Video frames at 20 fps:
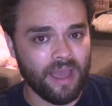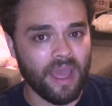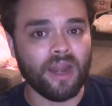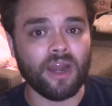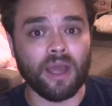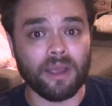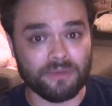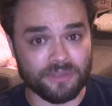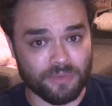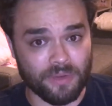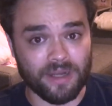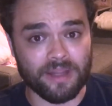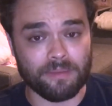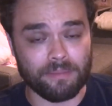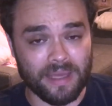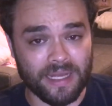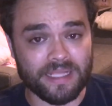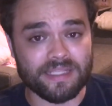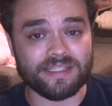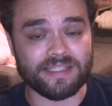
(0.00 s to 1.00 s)
And I was one of
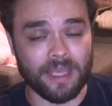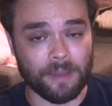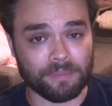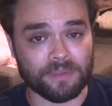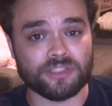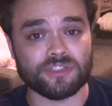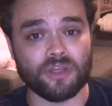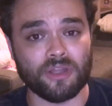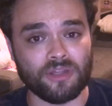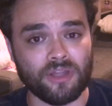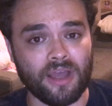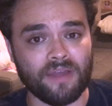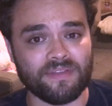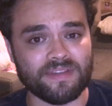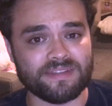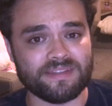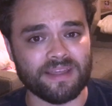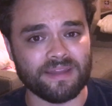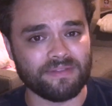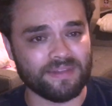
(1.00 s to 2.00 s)
the many skeptics online
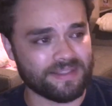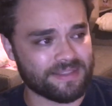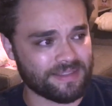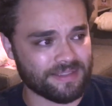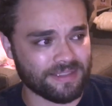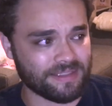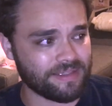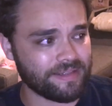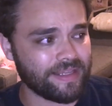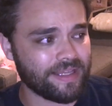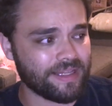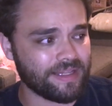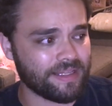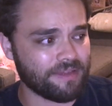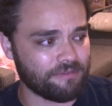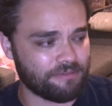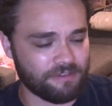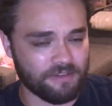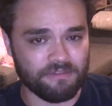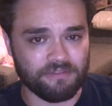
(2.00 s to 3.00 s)
that said this is
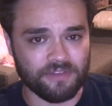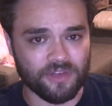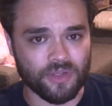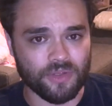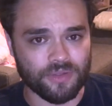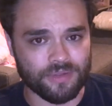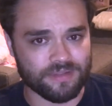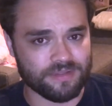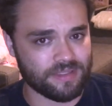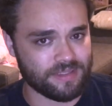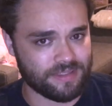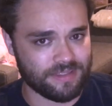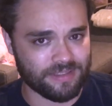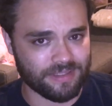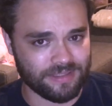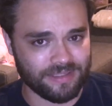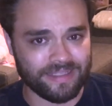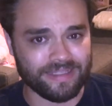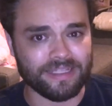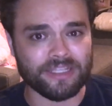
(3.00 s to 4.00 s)
clearly for views. This is
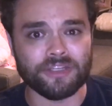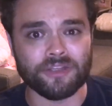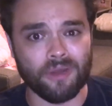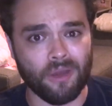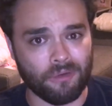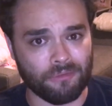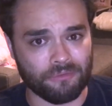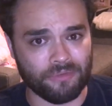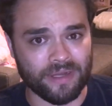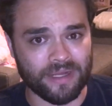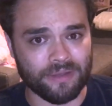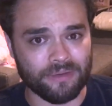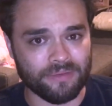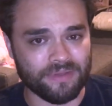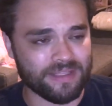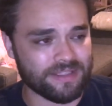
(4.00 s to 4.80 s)
clearly not real.